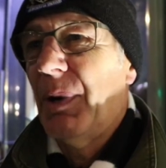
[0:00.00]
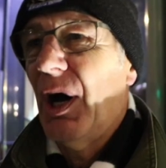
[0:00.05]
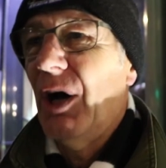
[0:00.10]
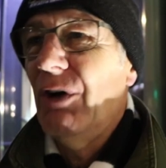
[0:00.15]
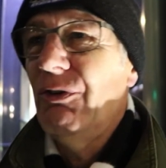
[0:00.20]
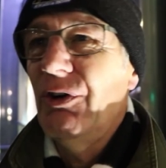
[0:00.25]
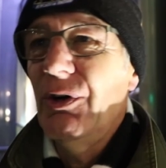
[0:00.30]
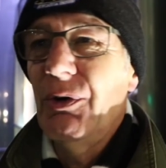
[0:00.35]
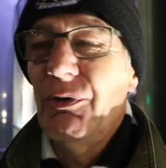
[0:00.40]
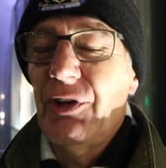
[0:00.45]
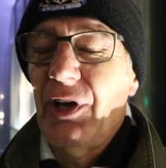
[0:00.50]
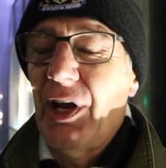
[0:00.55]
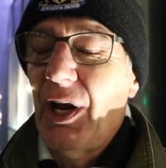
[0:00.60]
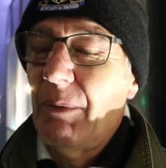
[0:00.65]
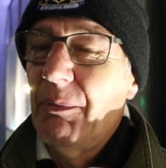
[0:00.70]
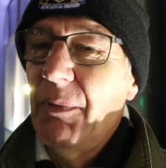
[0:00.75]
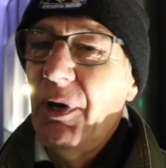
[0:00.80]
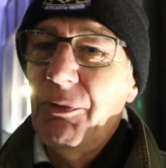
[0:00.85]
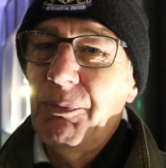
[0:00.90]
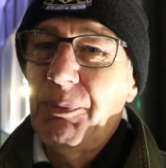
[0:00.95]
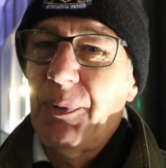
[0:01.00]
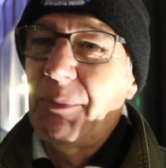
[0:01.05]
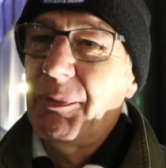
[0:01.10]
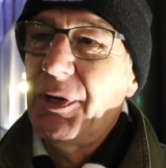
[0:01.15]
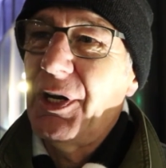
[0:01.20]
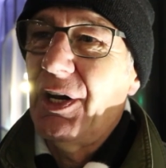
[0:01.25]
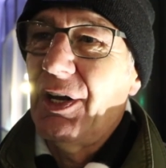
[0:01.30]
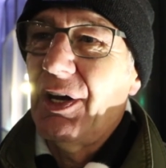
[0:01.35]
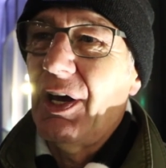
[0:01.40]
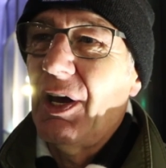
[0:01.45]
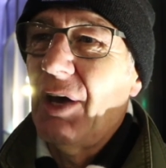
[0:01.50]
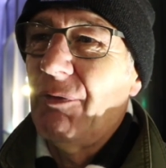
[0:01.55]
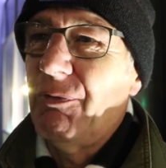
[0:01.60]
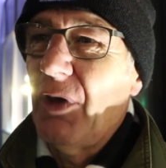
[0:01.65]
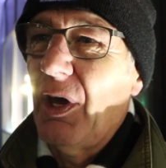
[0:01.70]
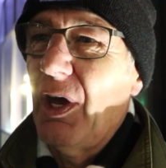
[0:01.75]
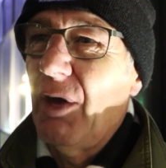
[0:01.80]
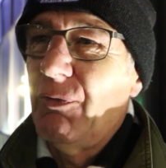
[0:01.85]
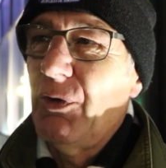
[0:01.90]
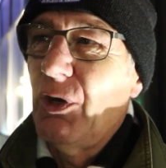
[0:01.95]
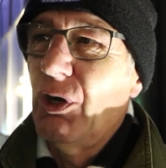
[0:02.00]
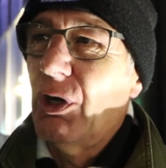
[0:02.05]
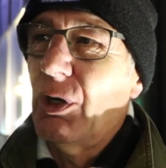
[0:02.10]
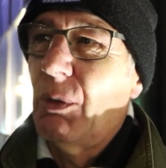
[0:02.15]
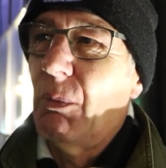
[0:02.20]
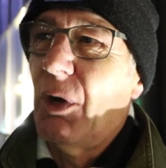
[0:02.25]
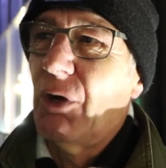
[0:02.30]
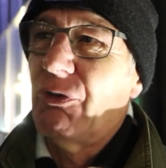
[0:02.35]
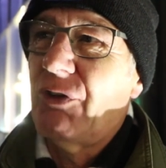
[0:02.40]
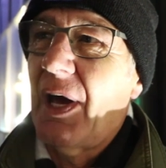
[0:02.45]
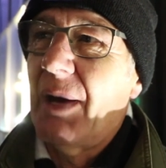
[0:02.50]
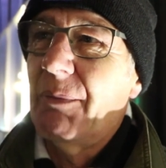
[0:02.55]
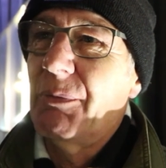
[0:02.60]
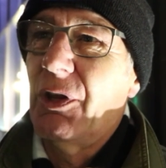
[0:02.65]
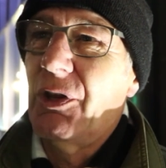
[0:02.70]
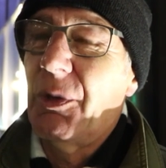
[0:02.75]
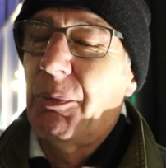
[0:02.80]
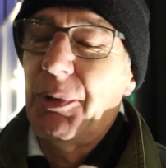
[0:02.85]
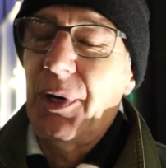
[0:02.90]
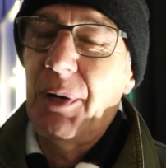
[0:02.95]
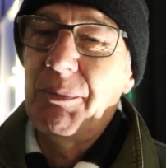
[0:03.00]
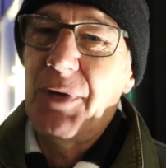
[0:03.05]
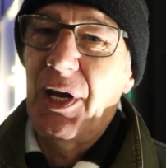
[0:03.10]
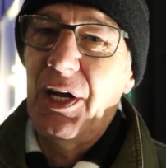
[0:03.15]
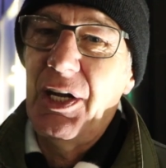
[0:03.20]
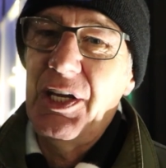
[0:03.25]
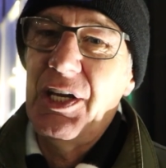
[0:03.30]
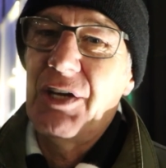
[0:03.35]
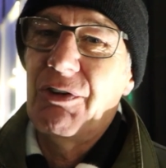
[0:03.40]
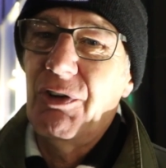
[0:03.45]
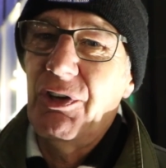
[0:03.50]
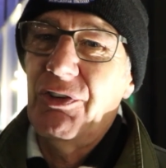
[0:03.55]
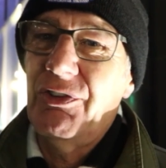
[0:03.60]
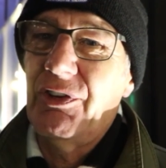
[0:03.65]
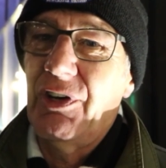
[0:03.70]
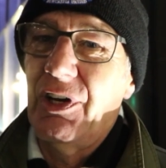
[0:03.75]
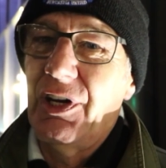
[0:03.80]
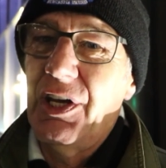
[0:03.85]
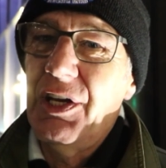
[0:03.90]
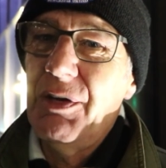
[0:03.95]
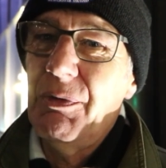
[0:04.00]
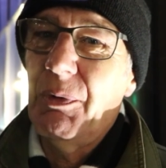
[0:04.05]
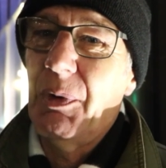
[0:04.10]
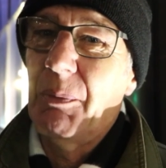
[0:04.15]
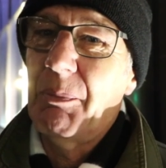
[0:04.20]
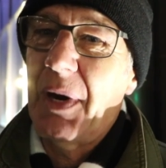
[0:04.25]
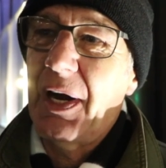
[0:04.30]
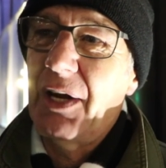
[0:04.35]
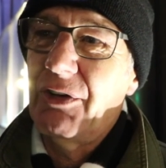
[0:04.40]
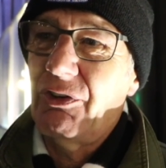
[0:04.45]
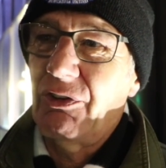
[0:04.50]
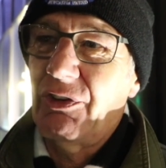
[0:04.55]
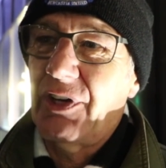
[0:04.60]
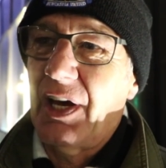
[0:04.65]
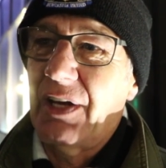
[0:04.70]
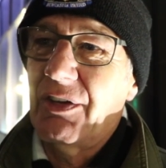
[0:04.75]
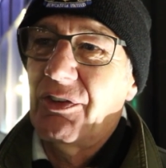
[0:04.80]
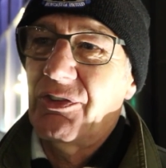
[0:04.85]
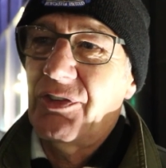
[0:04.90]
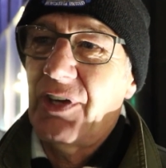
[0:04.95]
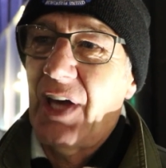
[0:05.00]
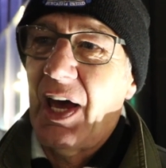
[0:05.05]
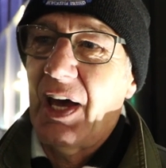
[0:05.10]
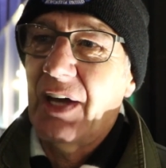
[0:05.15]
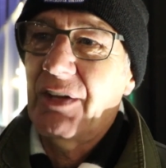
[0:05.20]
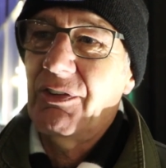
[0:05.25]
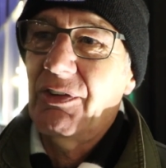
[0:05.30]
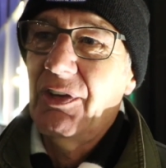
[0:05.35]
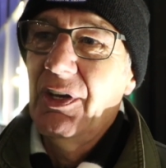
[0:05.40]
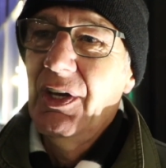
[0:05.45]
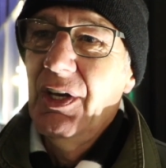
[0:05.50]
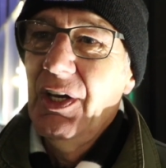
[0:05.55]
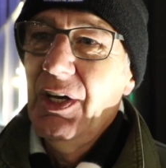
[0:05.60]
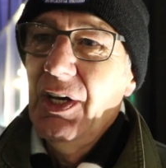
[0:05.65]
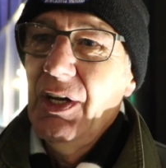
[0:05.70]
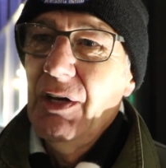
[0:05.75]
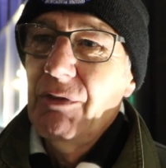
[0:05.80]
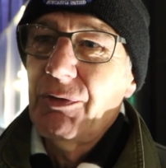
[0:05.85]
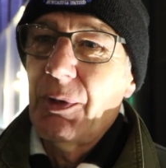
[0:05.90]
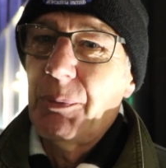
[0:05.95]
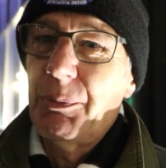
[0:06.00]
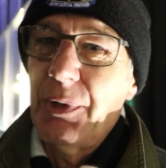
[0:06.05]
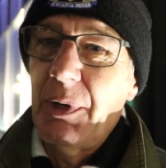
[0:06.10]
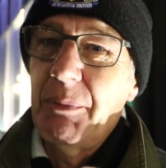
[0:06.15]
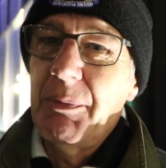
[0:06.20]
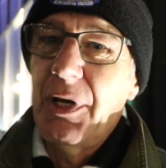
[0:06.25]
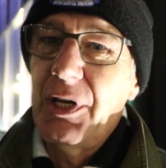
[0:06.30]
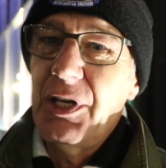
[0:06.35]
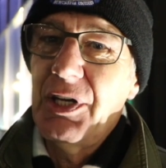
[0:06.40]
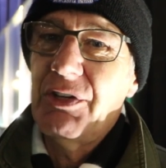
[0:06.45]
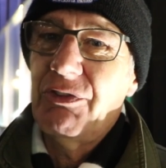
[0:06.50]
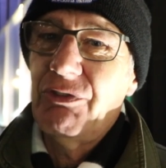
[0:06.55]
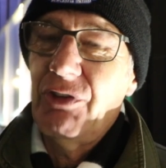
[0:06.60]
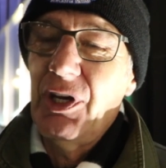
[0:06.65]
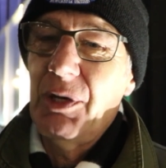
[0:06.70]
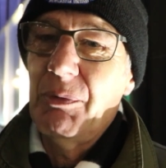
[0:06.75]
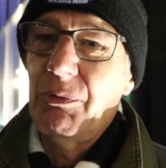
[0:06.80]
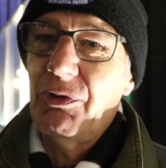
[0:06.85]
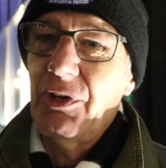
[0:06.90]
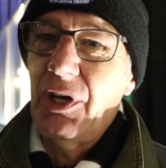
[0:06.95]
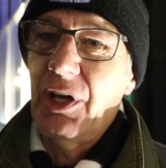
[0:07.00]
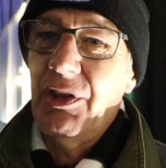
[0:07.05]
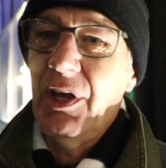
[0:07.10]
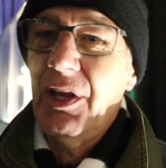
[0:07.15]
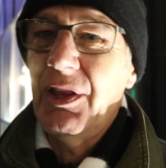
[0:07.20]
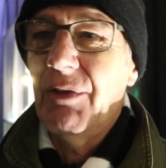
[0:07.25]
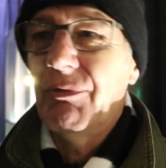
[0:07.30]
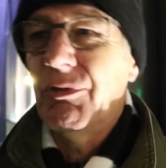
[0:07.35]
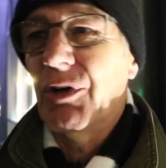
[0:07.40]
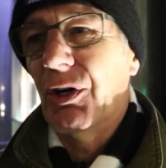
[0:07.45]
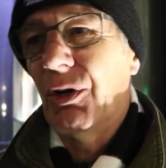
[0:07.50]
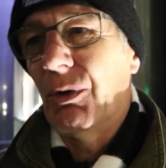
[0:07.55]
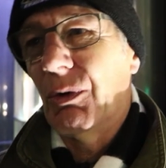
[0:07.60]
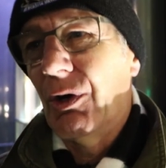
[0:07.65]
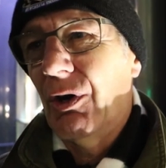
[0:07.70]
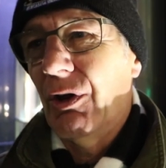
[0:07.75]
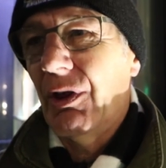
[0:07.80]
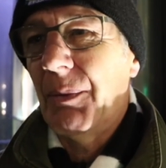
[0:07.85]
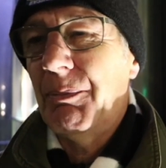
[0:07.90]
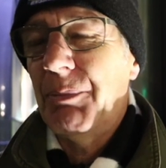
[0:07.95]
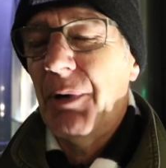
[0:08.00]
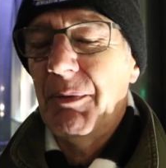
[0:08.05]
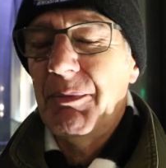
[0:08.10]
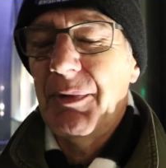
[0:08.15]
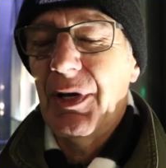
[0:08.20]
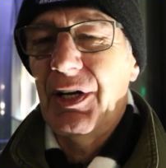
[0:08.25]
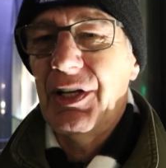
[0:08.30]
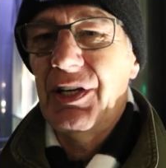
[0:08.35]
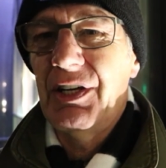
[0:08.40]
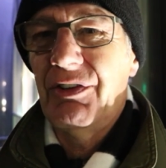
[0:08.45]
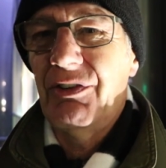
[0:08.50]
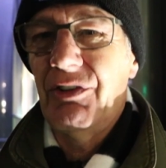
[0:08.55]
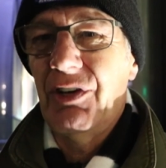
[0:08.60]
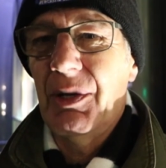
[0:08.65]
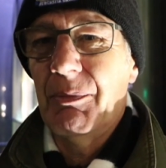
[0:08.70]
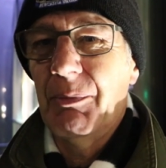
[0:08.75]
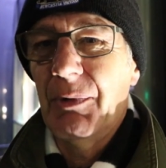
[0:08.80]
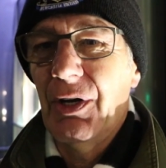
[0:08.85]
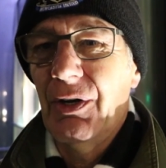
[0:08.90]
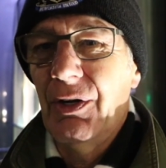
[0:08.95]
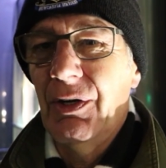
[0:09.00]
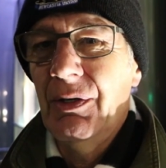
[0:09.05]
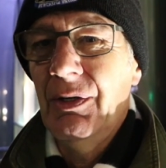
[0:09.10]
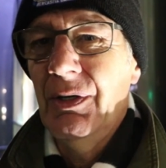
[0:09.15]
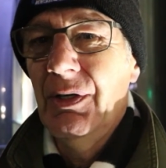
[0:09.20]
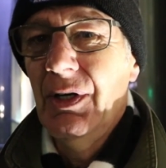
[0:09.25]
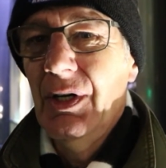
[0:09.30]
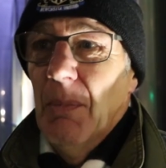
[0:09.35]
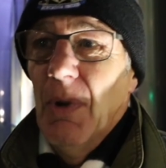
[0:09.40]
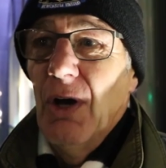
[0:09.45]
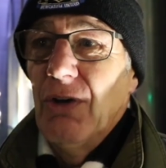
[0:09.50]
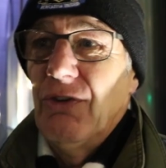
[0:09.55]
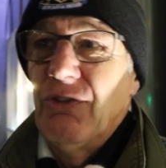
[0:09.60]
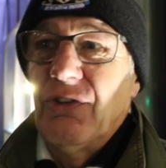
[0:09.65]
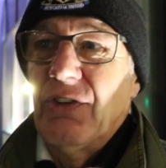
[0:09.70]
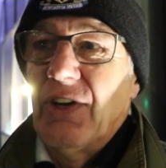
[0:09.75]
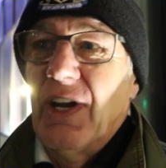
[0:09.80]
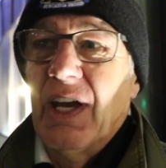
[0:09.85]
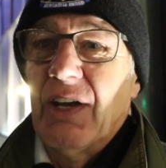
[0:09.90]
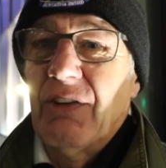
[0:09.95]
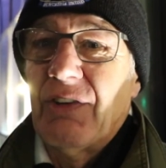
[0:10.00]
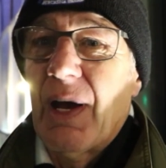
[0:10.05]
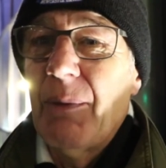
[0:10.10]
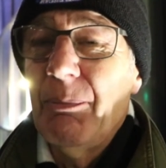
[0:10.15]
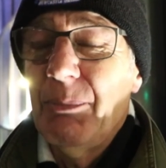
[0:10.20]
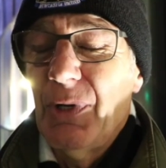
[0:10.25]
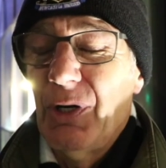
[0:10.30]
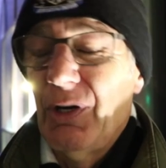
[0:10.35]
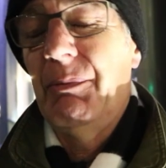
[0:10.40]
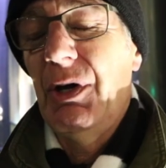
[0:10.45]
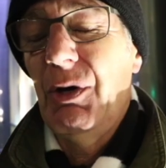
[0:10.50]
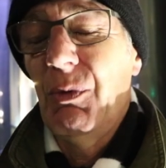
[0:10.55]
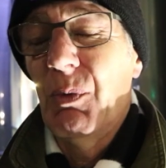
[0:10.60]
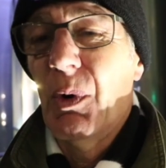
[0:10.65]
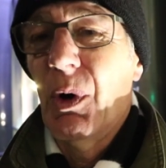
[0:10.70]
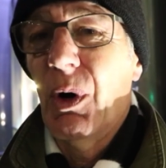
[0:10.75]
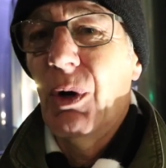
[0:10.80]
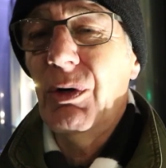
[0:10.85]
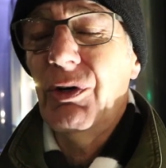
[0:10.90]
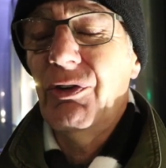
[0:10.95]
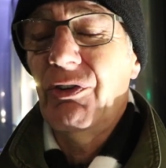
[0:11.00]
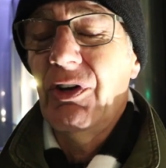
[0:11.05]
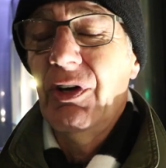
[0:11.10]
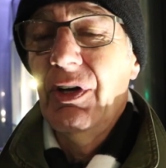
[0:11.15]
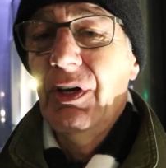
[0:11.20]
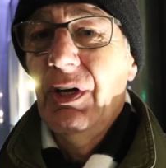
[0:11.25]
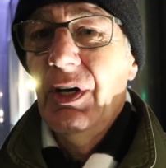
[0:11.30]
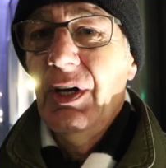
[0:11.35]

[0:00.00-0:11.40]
Andrew's hit on this, but I mean, if you, if you look at what's happened in the Premier League recently, where managers getting sacked from Premier League teams, and then they've gone to another Premier League team. You know, Moyes is an example. He walked,